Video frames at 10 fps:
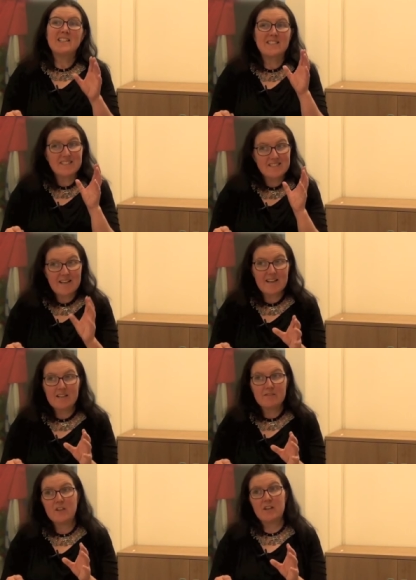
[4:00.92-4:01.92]
to
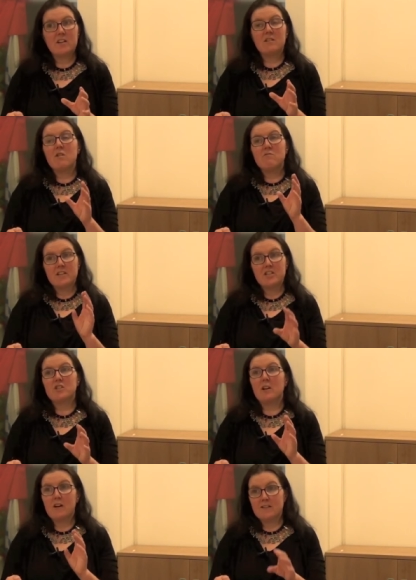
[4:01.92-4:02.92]
save their
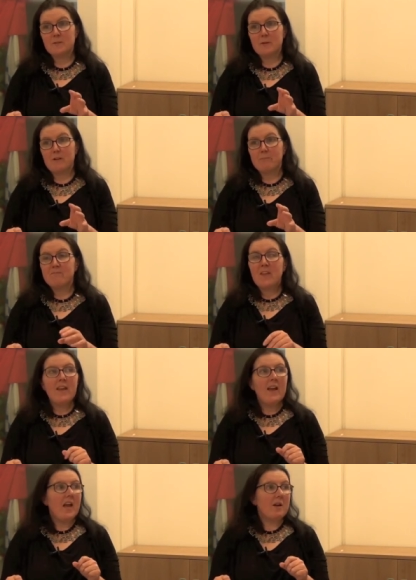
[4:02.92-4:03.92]
regional hospital.
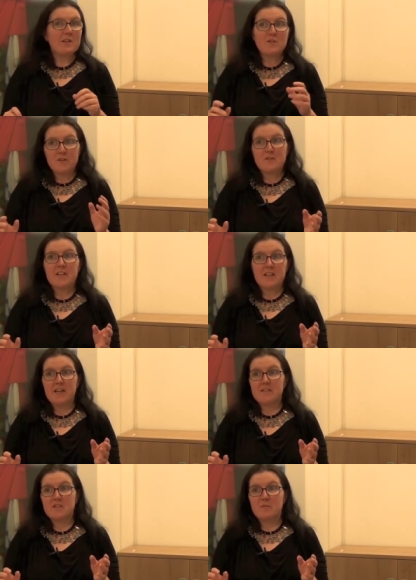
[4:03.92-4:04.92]
And that's
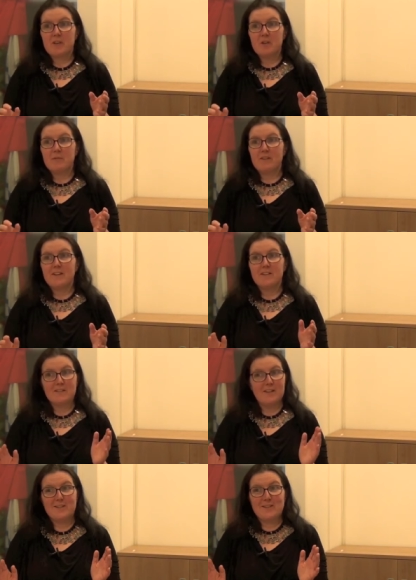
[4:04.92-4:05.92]
15,000 people.
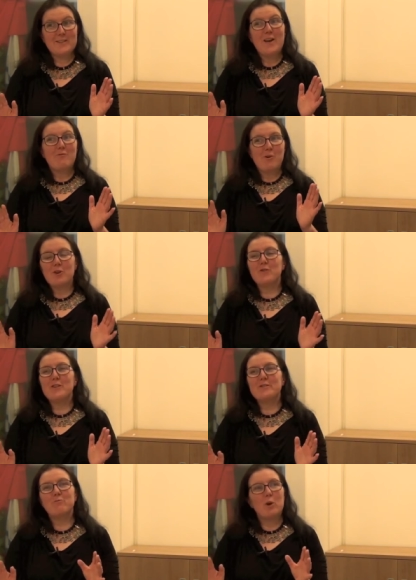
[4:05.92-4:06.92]
It's, a, it's
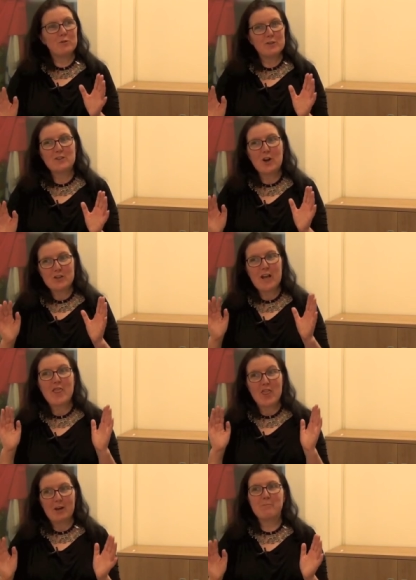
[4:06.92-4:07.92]
Waterford, Waterford's not
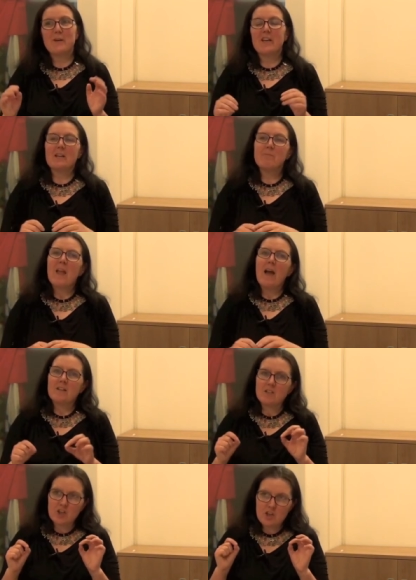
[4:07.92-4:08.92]
that big,
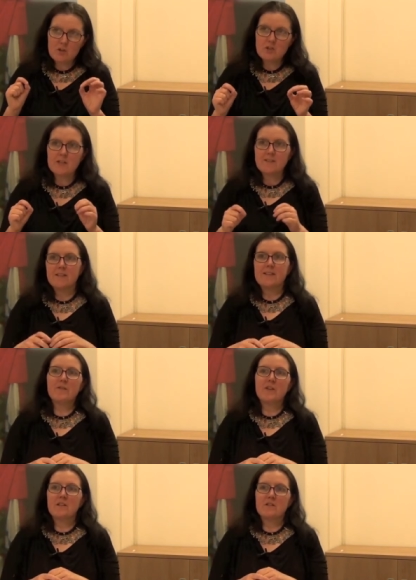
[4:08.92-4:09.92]
and it's a hugely
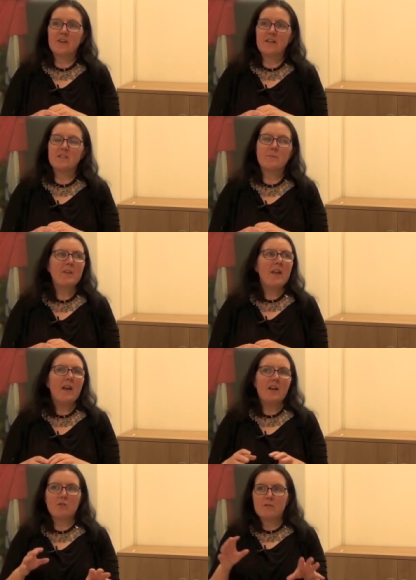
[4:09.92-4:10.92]
significant event.
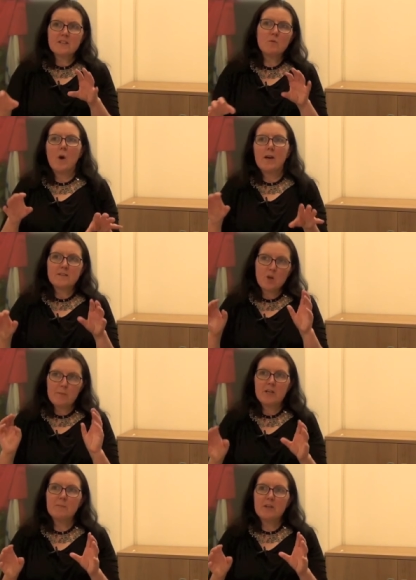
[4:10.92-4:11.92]
And the reason why so
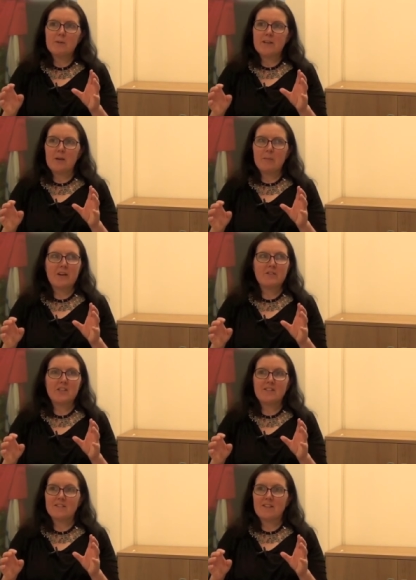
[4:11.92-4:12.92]
many people came out
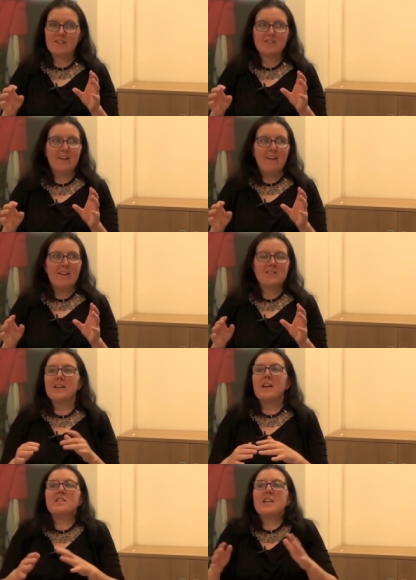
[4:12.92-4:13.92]
is that it's
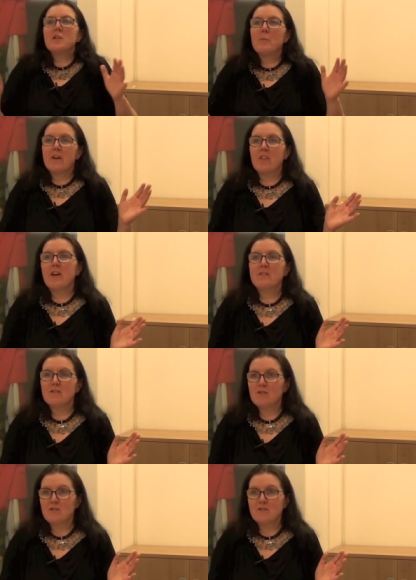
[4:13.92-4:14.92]
like death by a
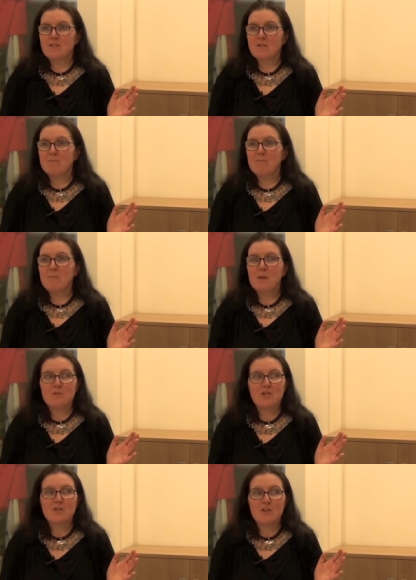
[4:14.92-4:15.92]
thousand cuts
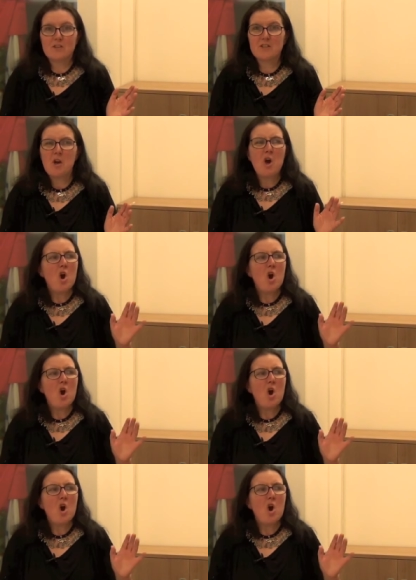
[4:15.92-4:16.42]
people just thought,